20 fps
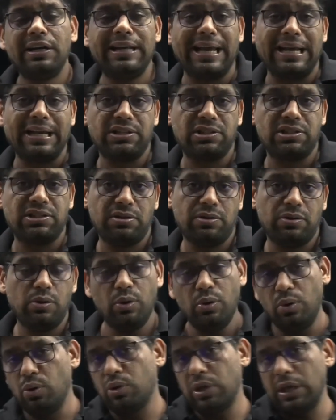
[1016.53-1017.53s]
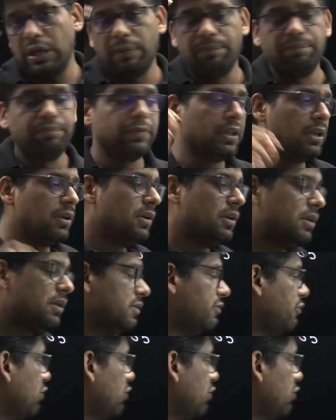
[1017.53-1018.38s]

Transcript: text. Okay. For